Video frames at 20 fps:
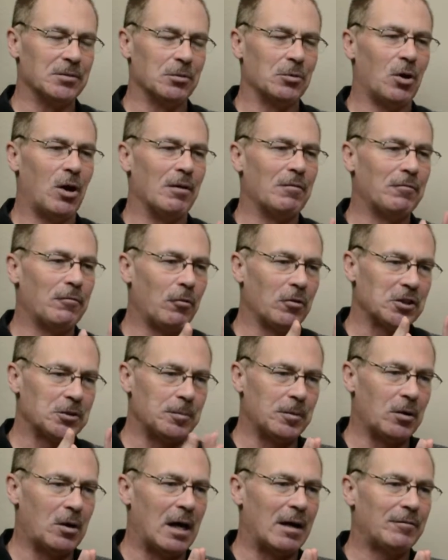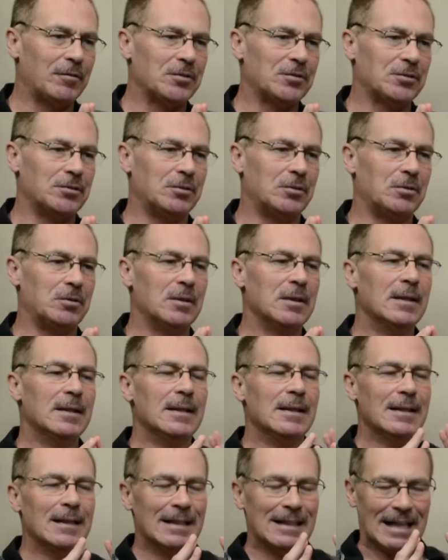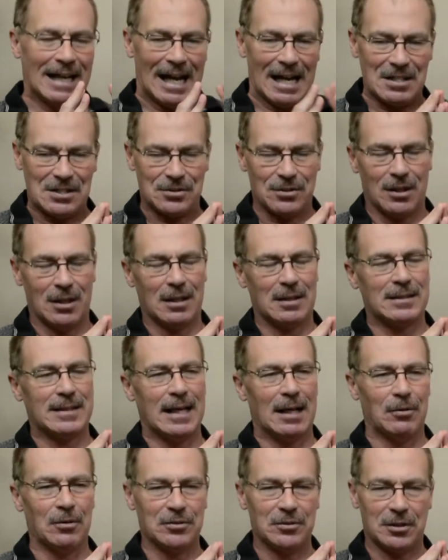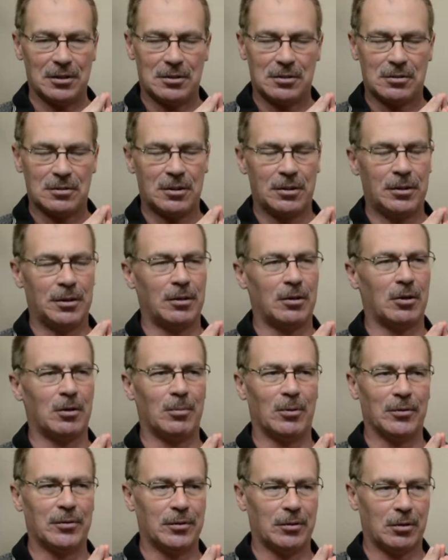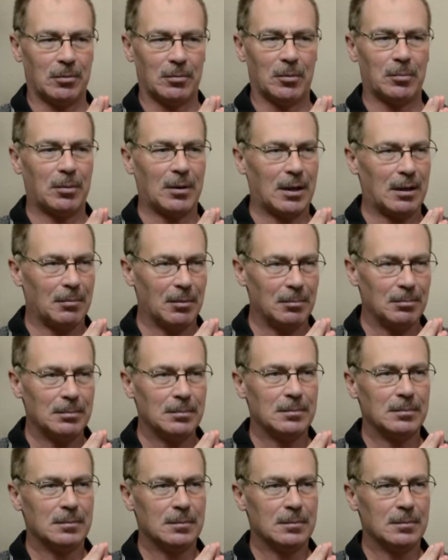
as a law enforcement officer, I saw that was a terrible, terrible problem.